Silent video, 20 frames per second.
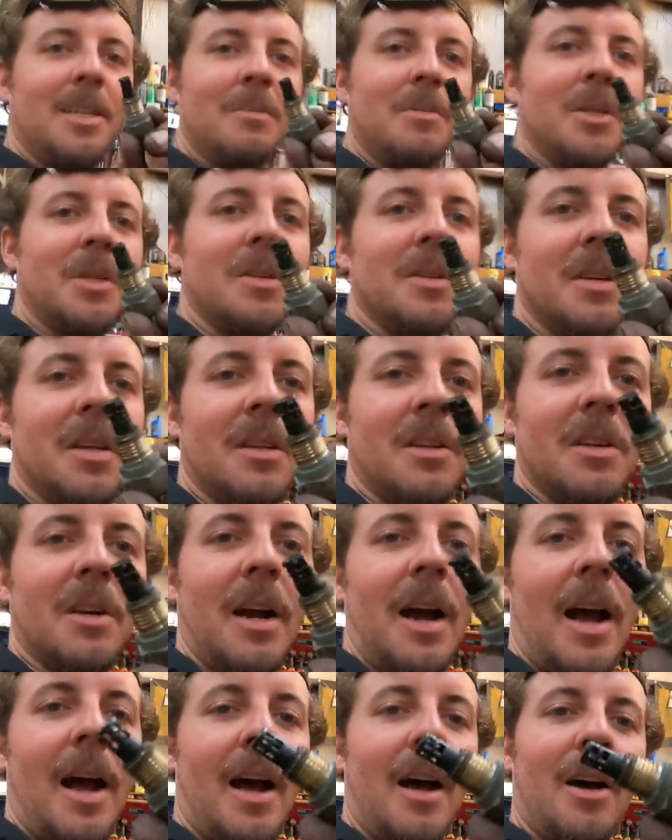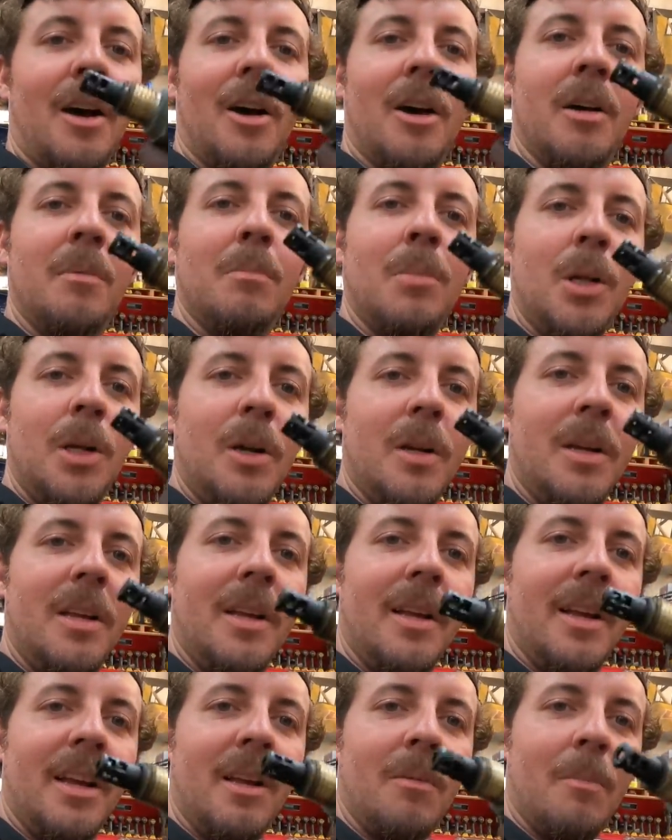temperature sensor. I unplugged
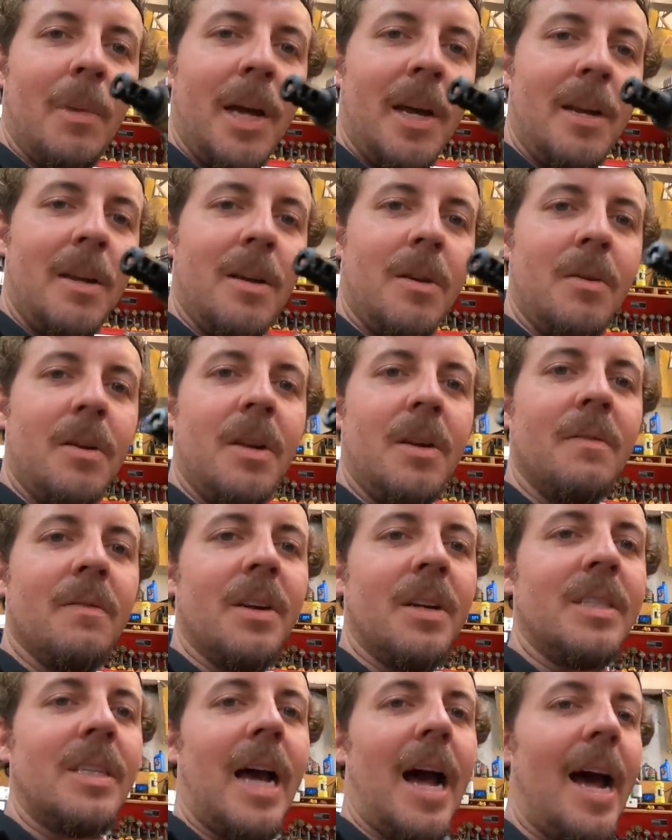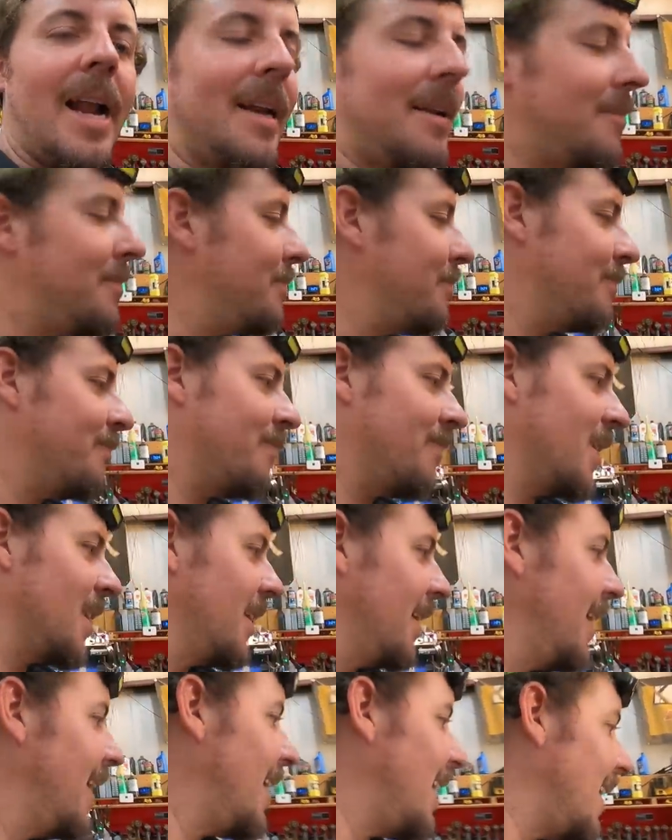it and it made no difference. I,
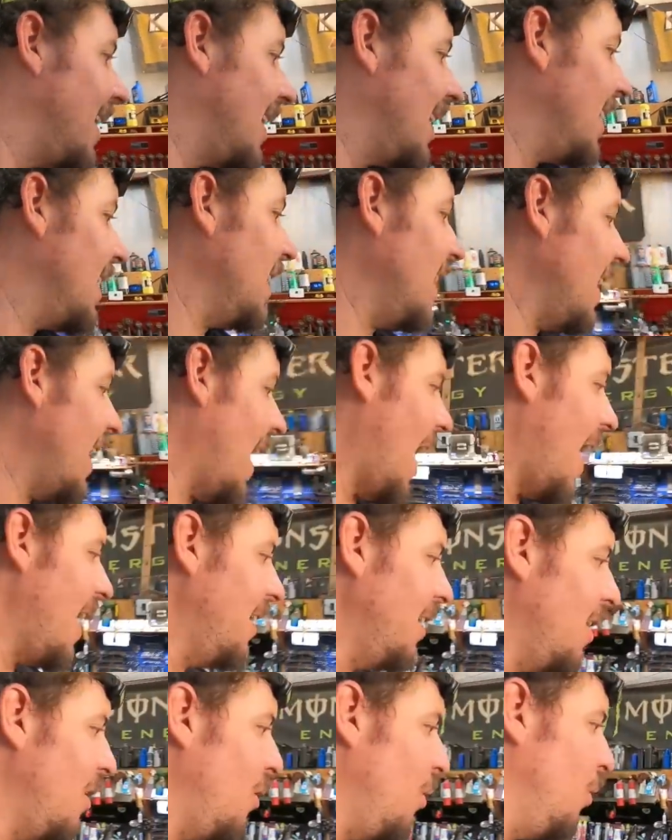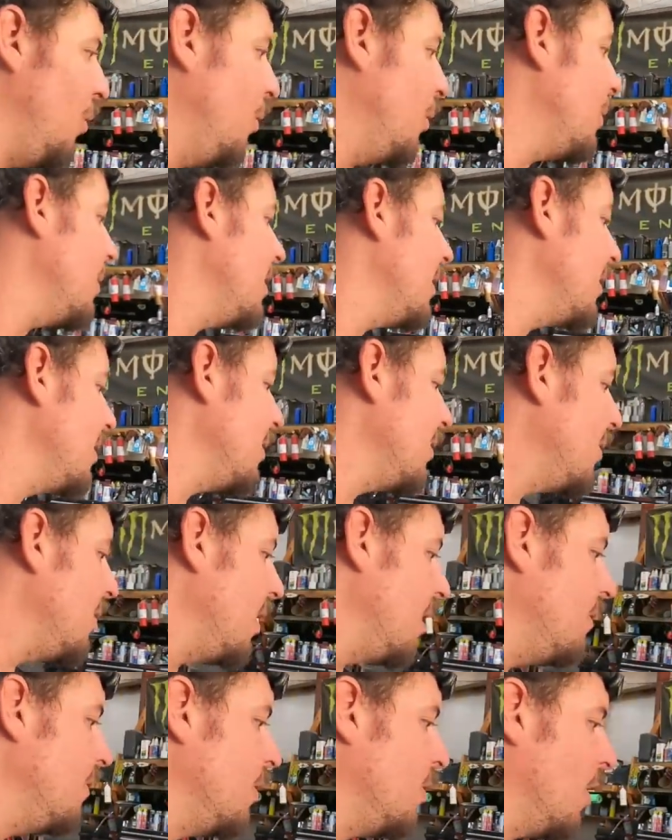I know
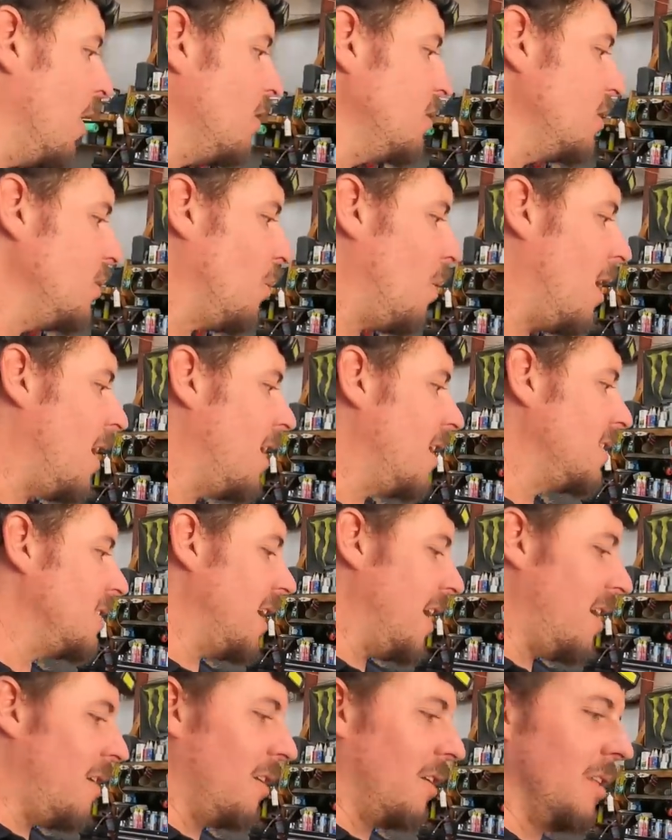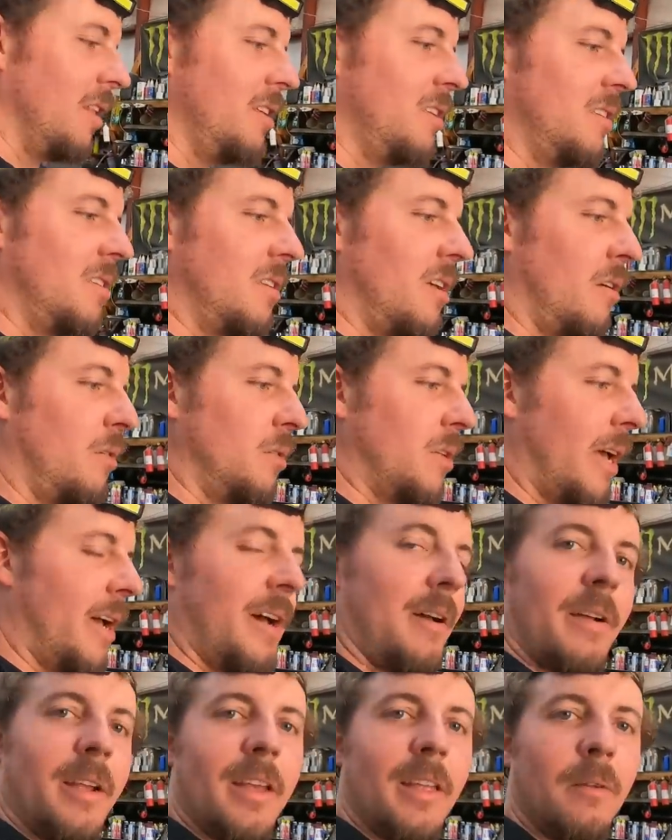if you cross the wires out or this goes
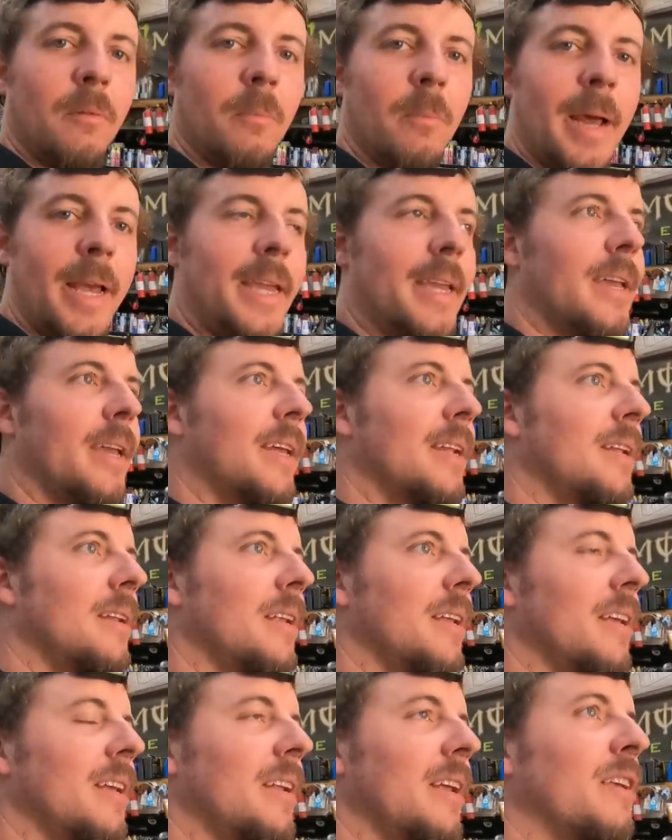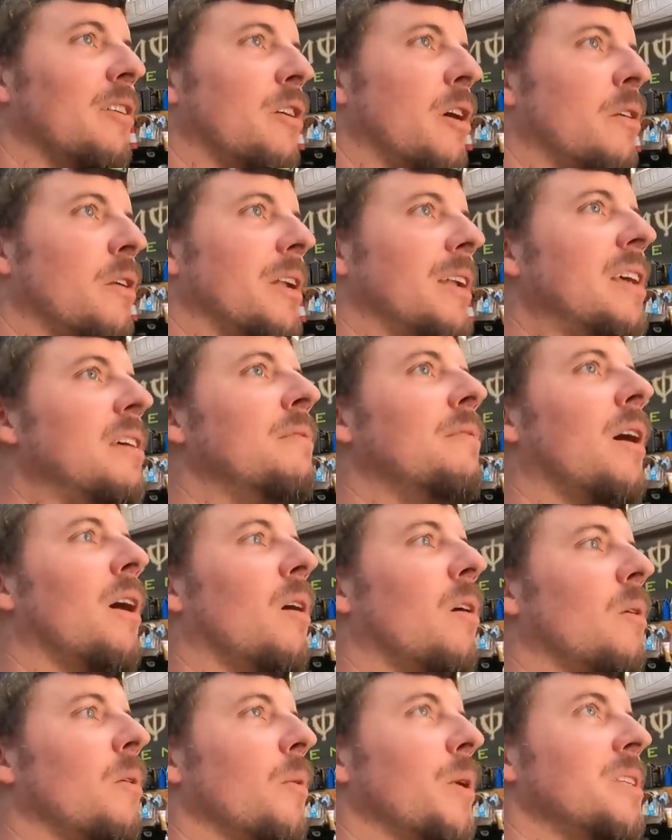out, it'll make it, it'll go to
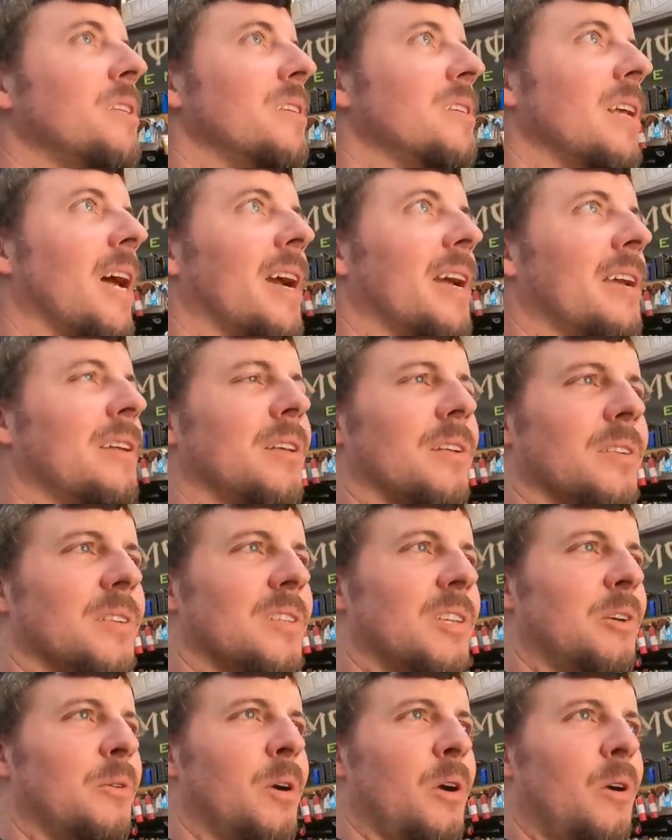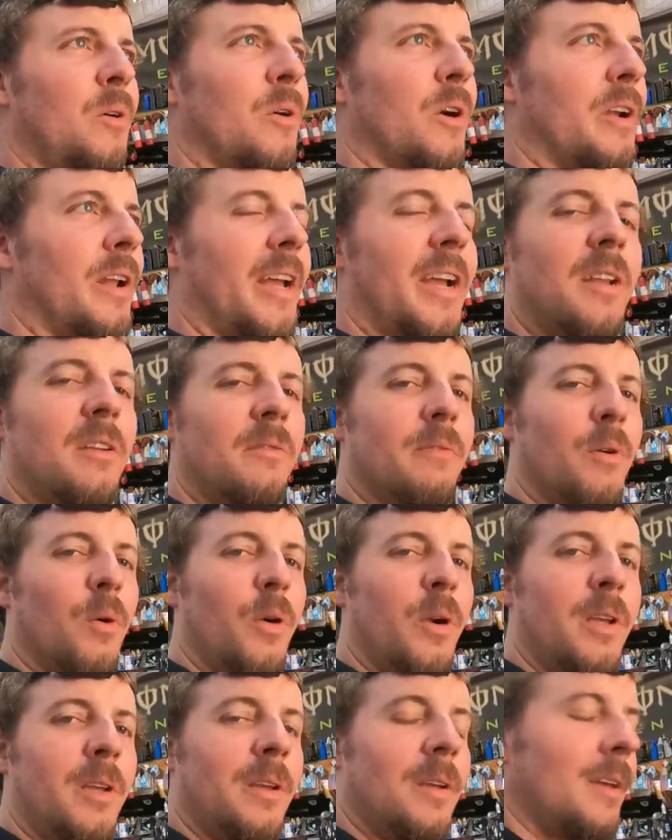default, which is like either zero or negative
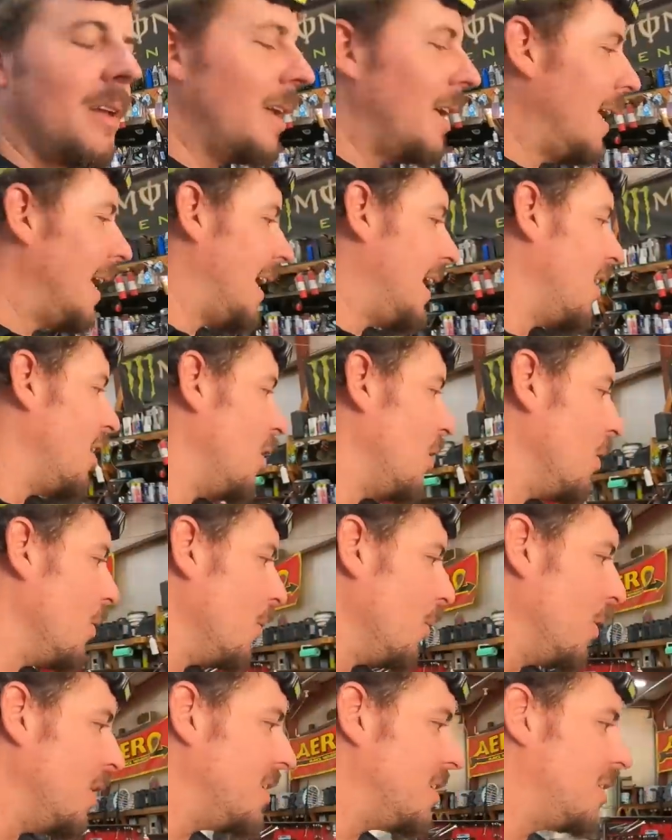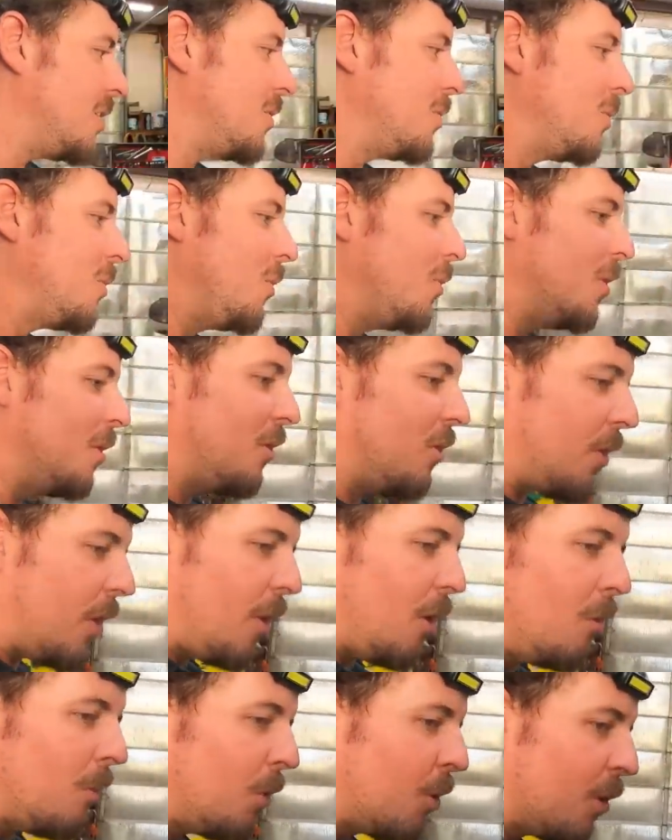40, which would
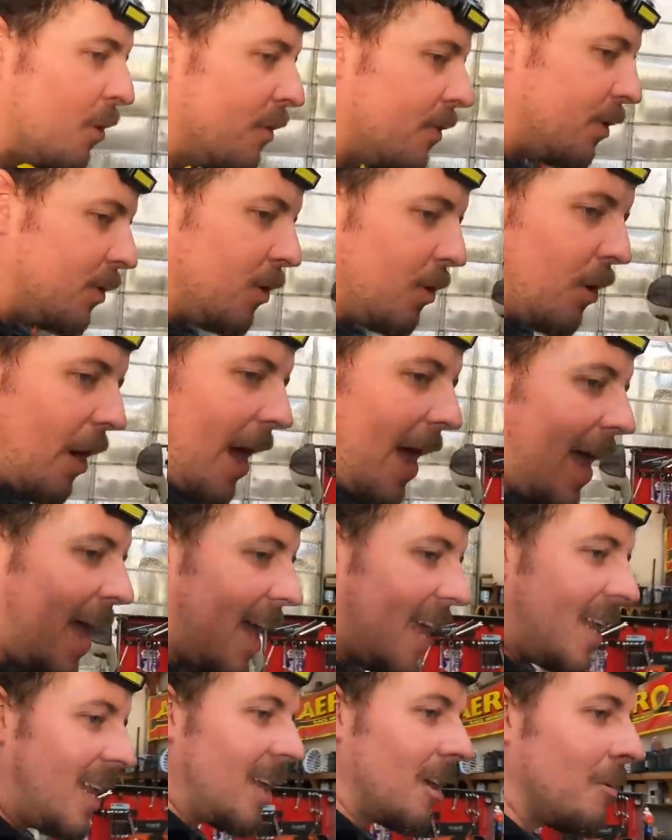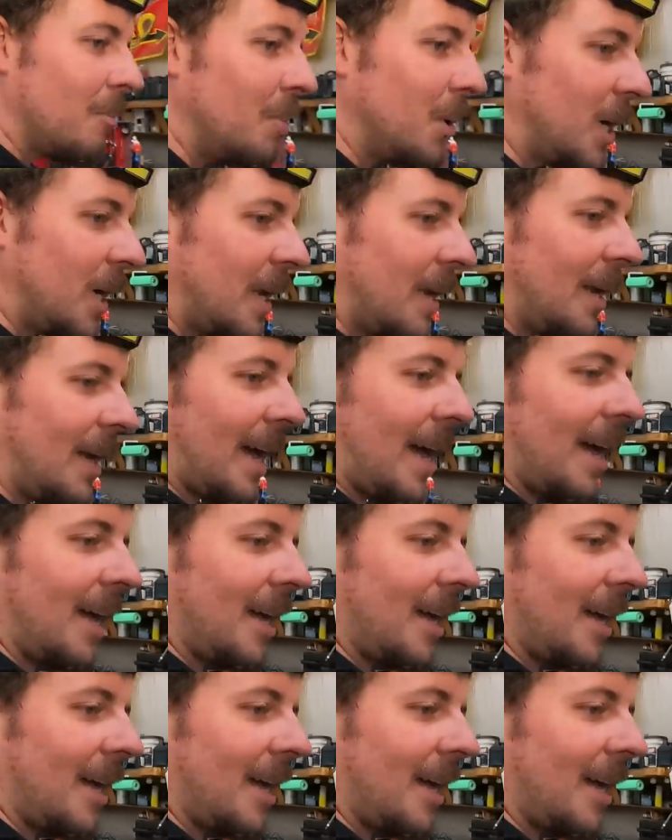throw more fuel at it, but